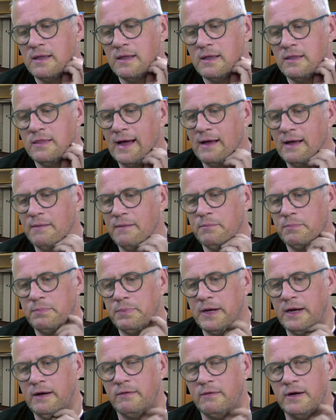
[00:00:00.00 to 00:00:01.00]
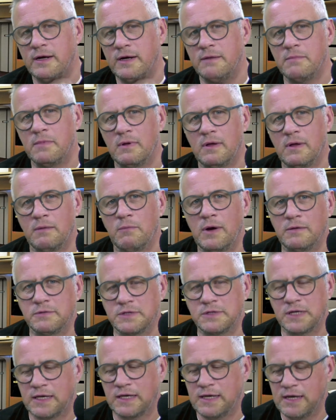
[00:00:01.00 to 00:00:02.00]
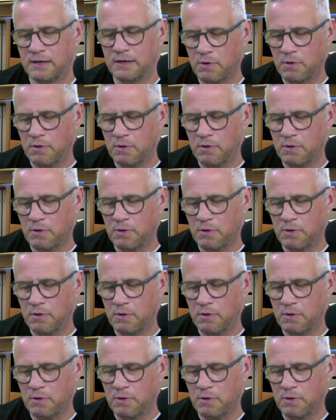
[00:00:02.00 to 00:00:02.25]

That period when I was a kid,